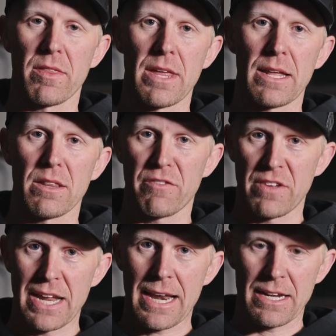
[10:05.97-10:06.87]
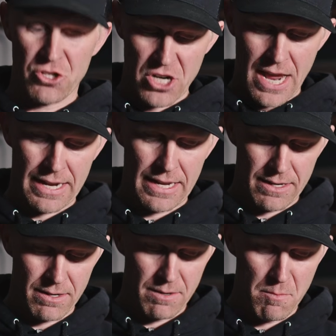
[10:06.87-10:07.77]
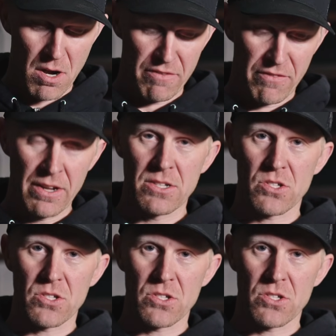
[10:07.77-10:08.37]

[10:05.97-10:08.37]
than the Fanatic Jacket muff.